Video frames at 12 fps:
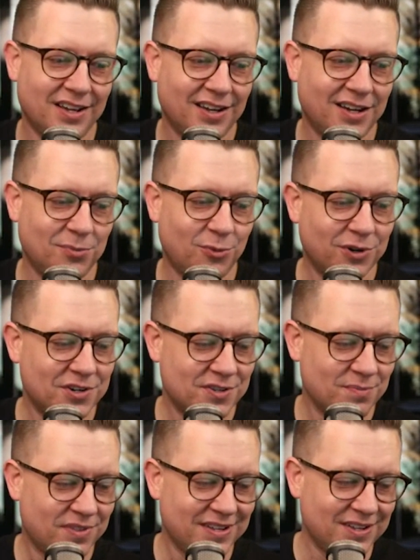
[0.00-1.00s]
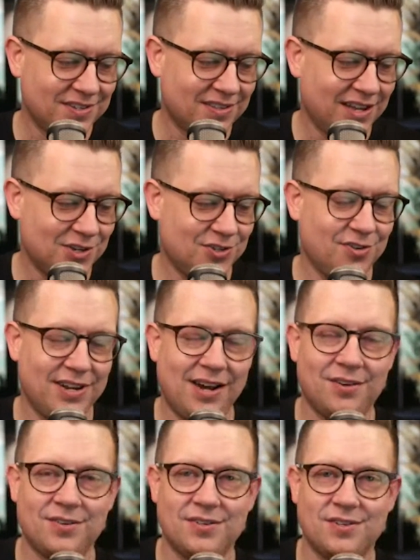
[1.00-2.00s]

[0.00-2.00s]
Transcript: What are some things that stood out